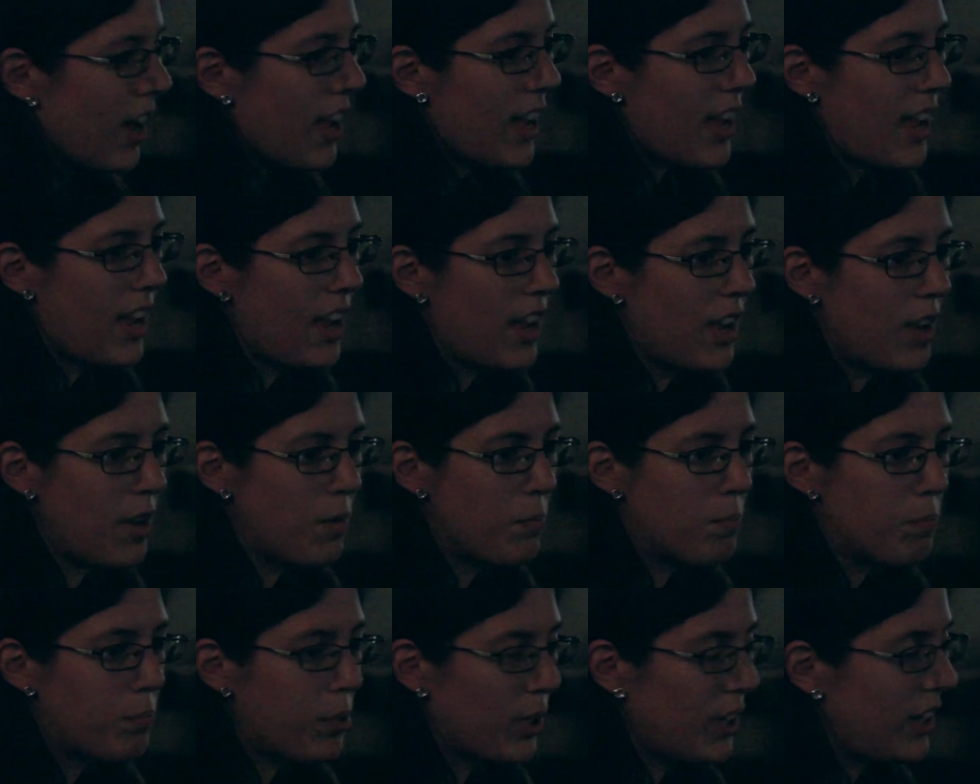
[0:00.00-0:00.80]
a
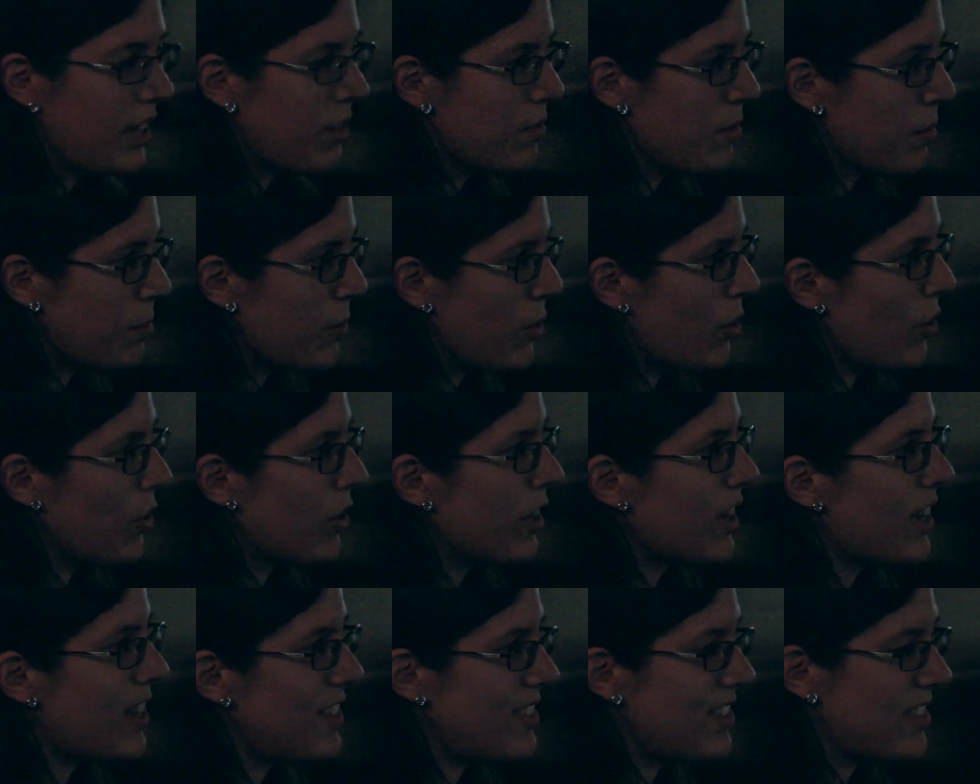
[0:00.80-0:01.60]
believable,
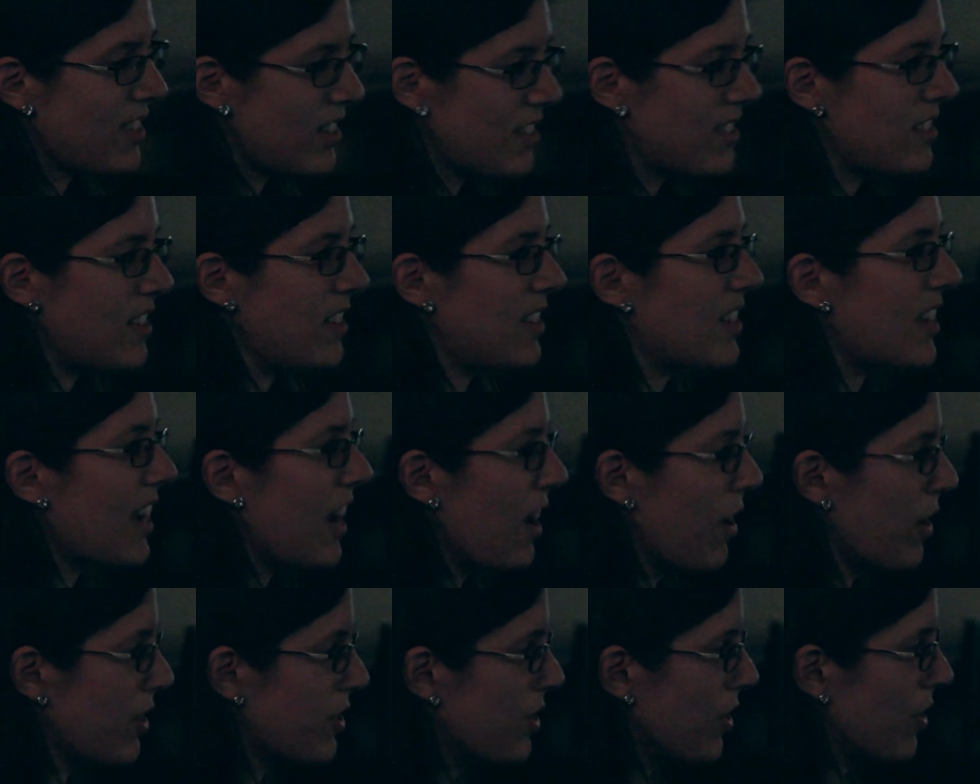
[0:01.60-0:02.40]
consistent
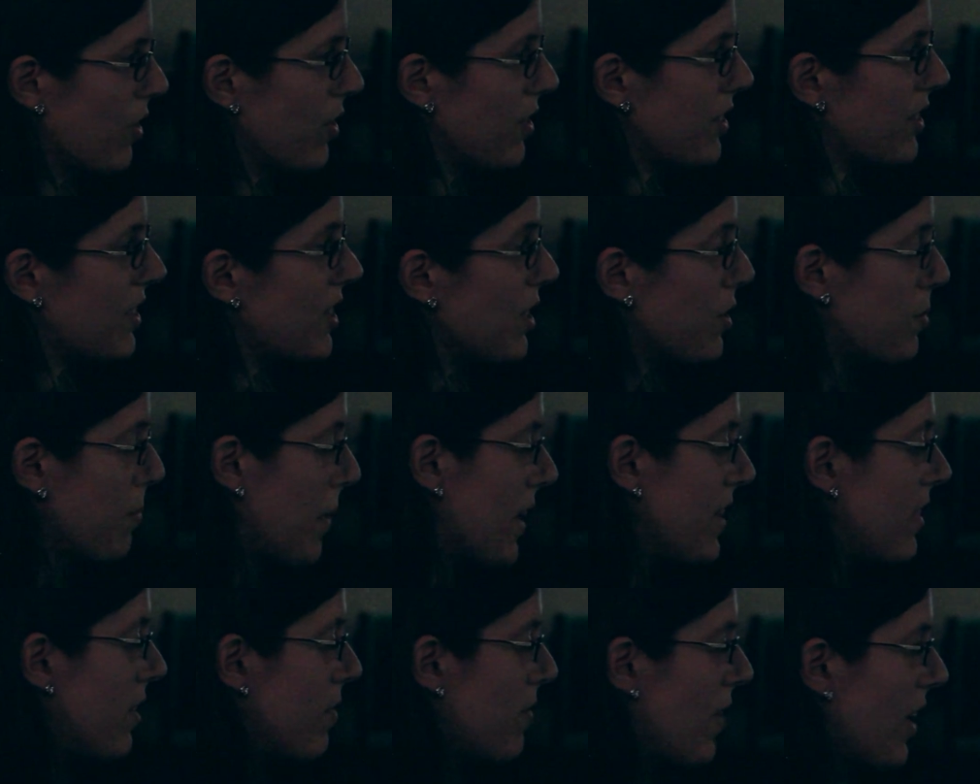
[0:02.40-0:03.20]
character,
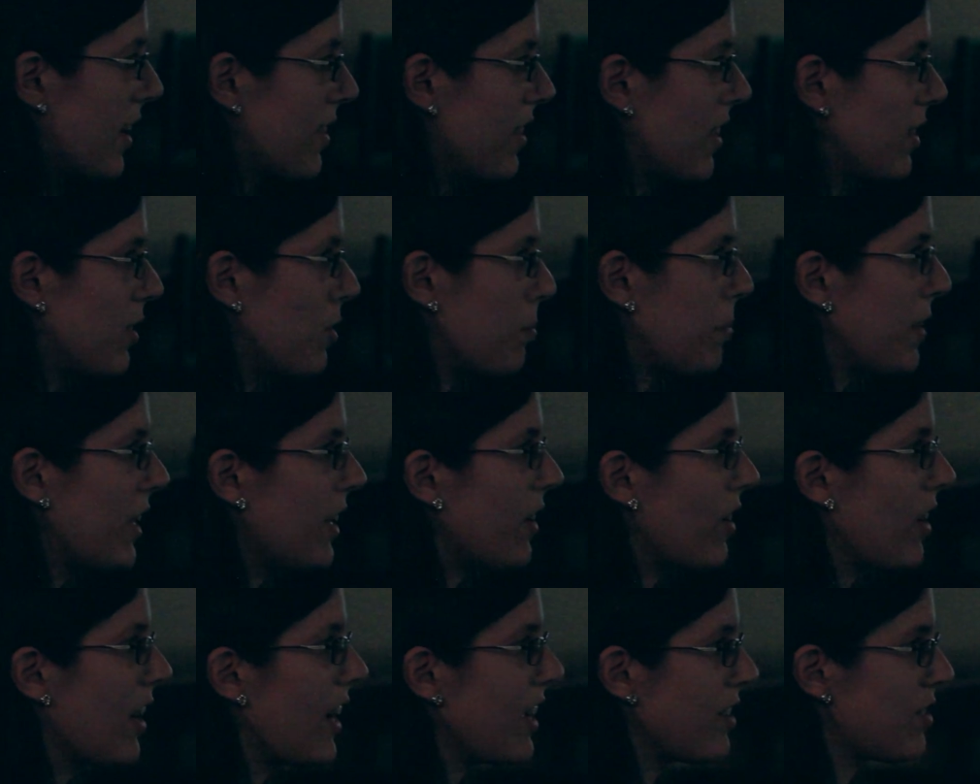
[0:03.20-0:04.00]
despite the fact that the
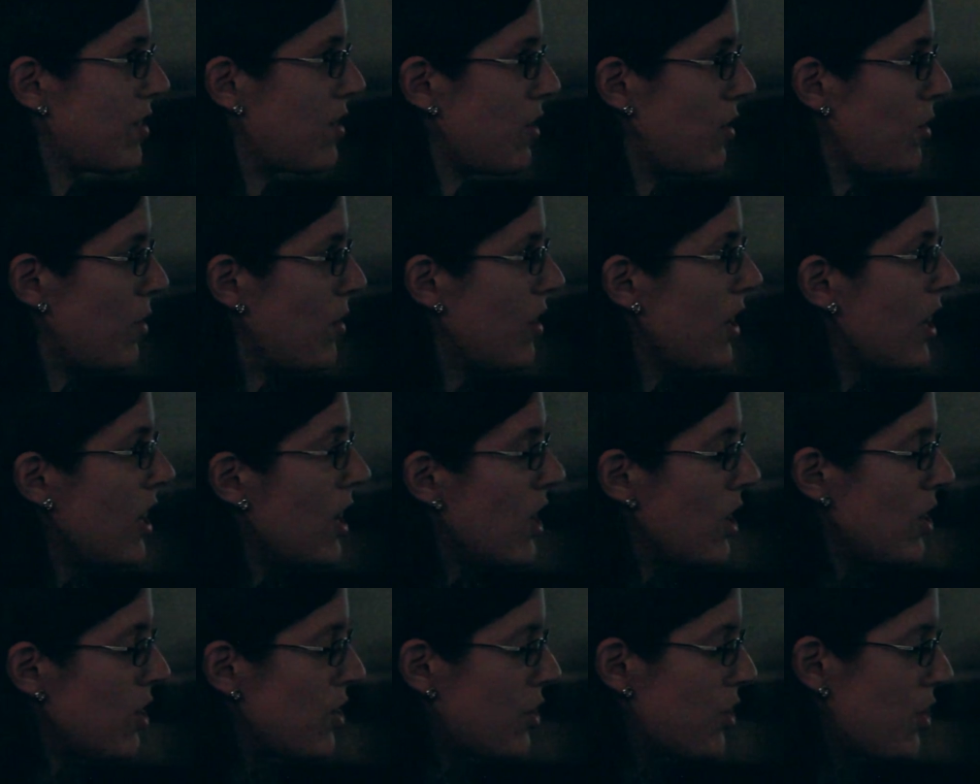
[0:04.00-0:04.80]
player has to
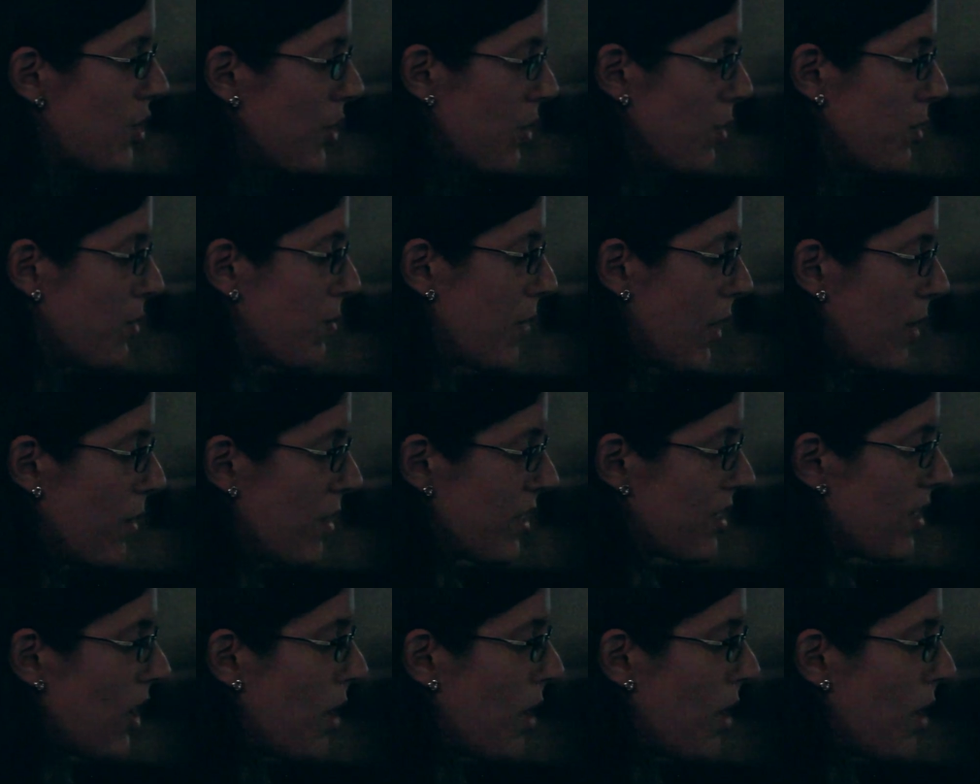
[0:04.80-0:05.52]
choose various